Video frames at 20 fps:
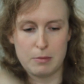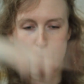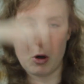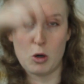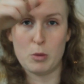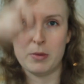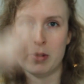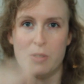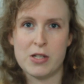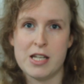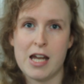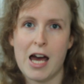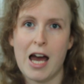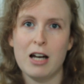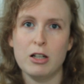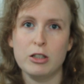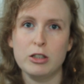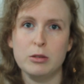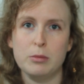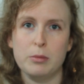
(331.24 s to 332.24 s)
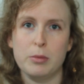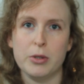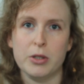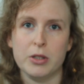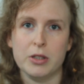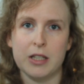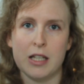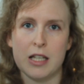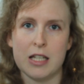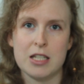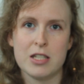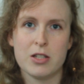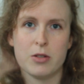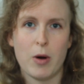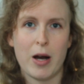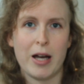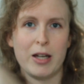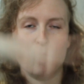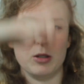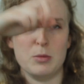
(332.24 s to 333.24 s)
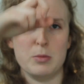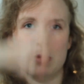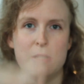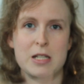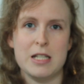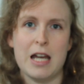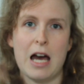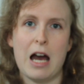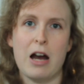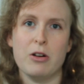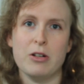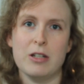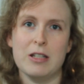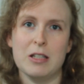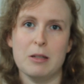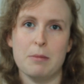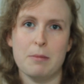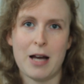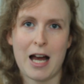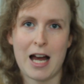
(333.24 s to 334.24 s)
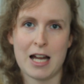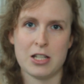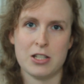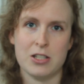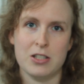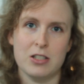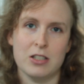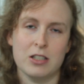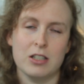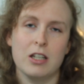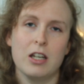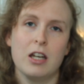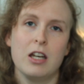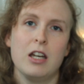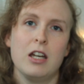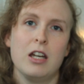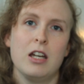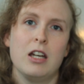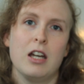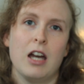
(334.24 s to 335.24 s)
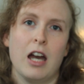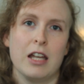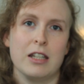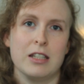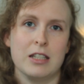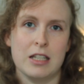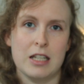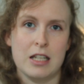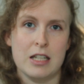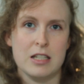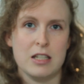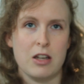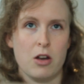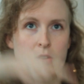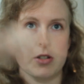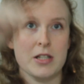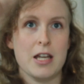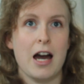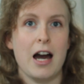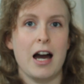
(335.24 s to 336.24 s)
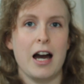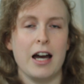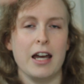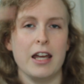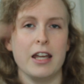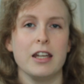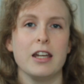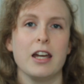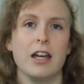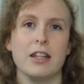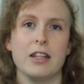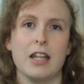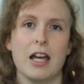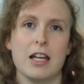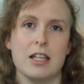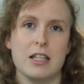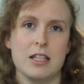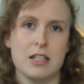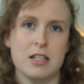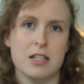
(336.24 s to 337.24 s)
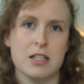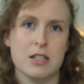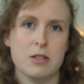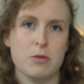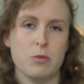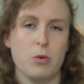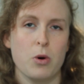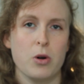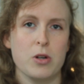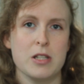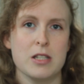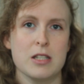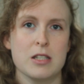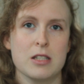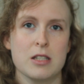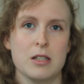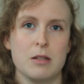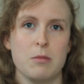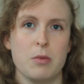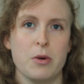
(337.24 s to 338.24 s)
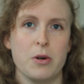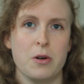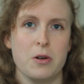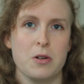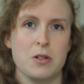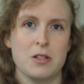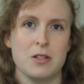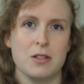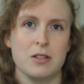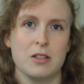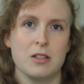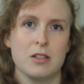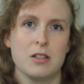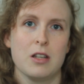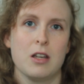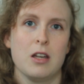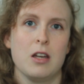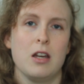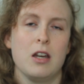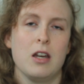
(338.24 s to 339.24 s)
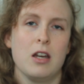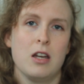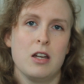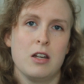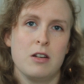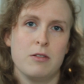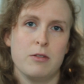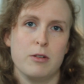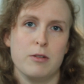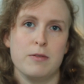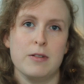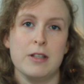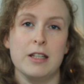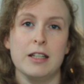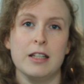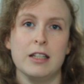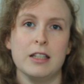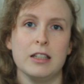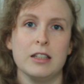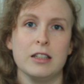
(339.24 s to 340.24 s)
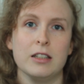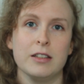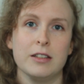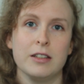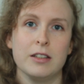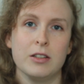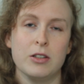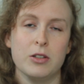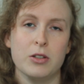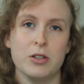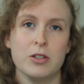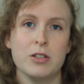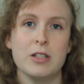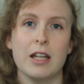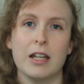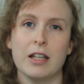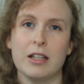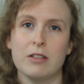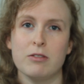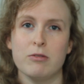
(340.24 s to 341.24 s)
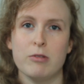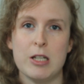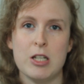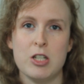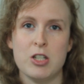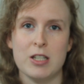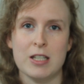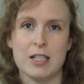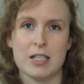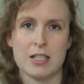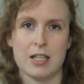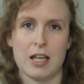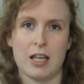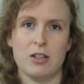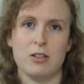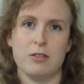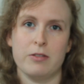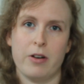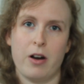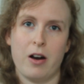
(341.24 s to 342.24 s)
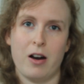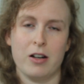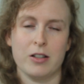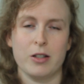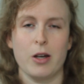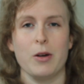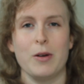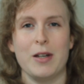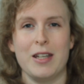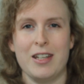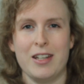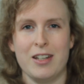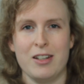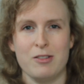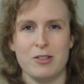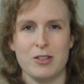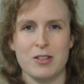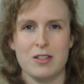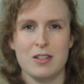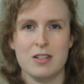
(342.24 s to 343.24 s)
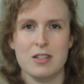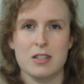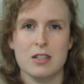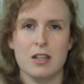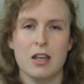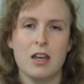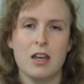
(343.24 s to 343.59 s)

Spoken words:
up and down, but it's quite up and down in a pattern, and it goes high, and that is what is important for feeling good and reaching a state of heart coherence.